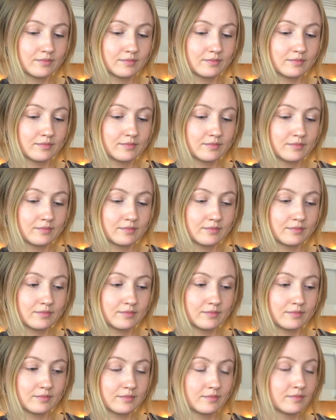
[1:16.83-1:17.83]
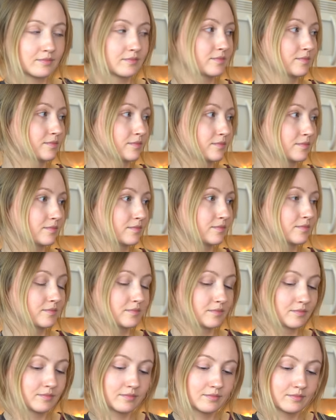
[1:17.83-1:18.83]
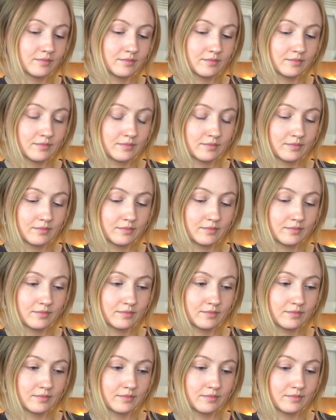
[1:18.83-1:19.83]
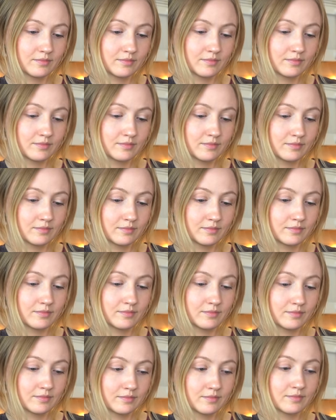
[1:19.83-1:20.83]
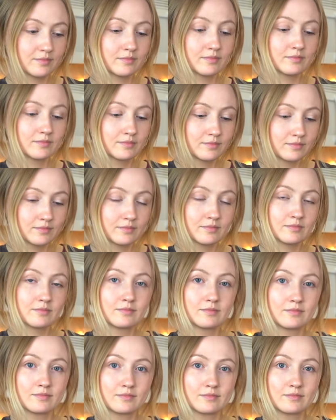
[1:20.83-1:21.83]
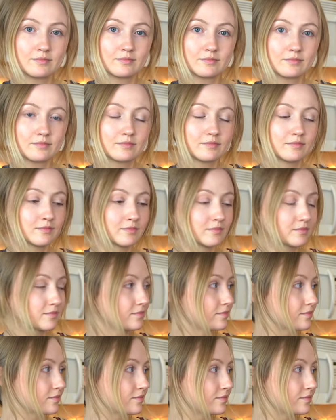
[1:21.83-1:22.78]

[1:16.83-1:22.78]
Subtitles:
[no speech]